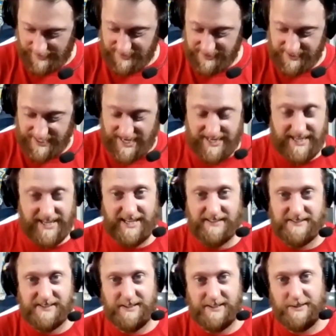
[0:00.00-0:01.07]
at least a
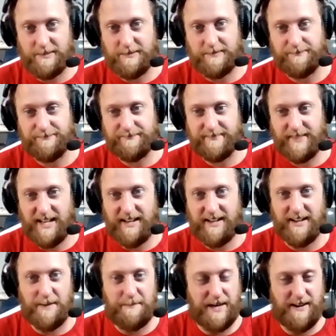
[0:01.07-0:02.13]
decade. So
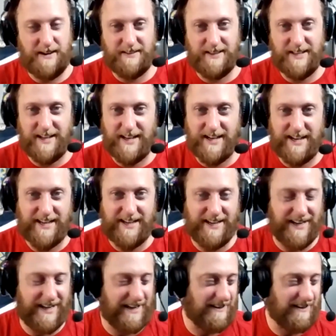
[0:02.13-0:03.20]
and apparently
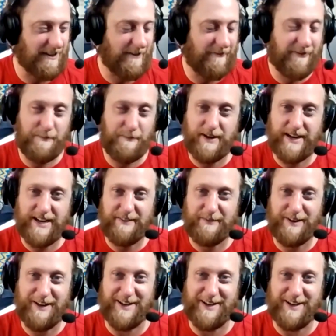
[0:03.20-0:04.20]
I ate a loaf of bread